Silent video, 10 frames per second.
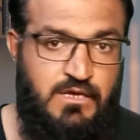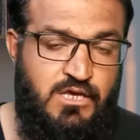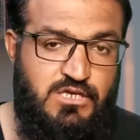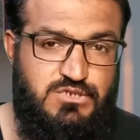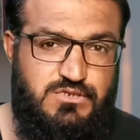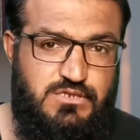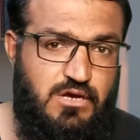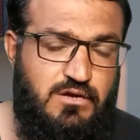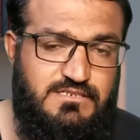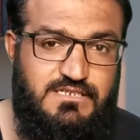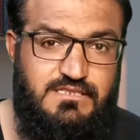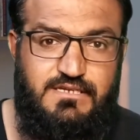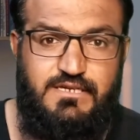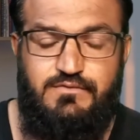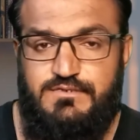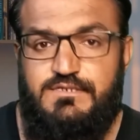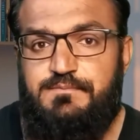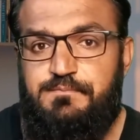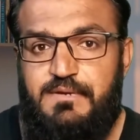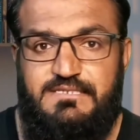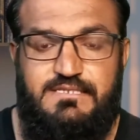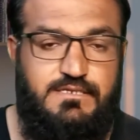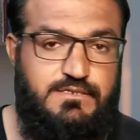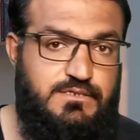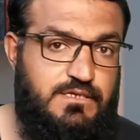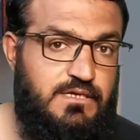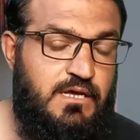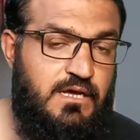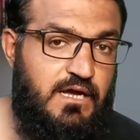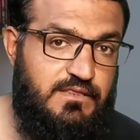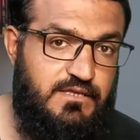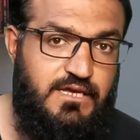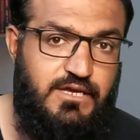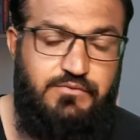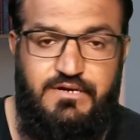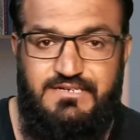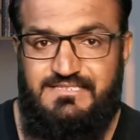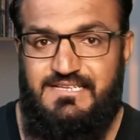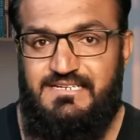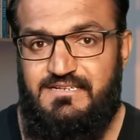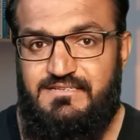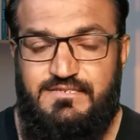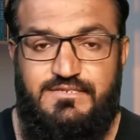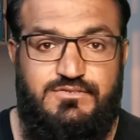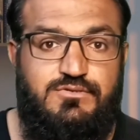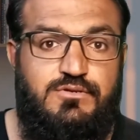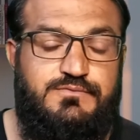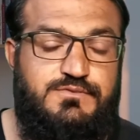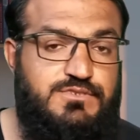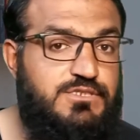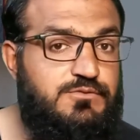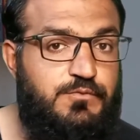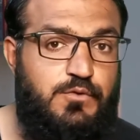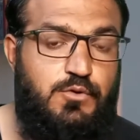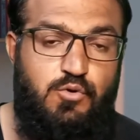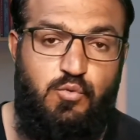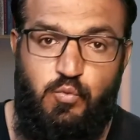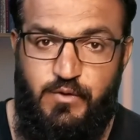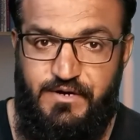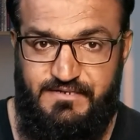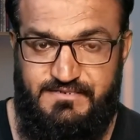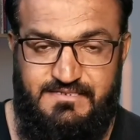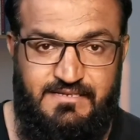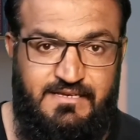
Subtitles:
So the long tail keywords are basically the keywords that consist of three to four words.